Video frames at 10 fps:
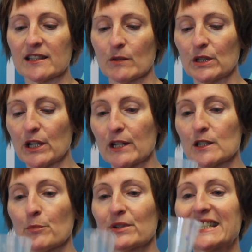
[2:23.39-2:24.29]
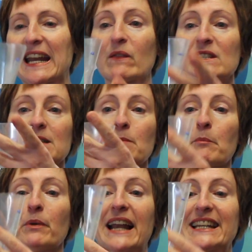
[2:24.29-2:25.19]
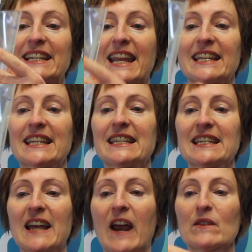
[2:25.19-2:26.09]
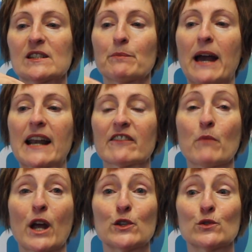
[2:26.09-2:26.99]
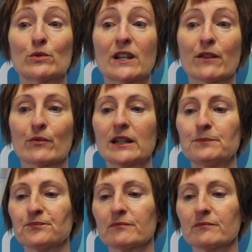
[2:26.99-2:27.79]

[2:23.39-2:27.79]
So we're going to pretend this is my bladder neck here and this is part of my urethra.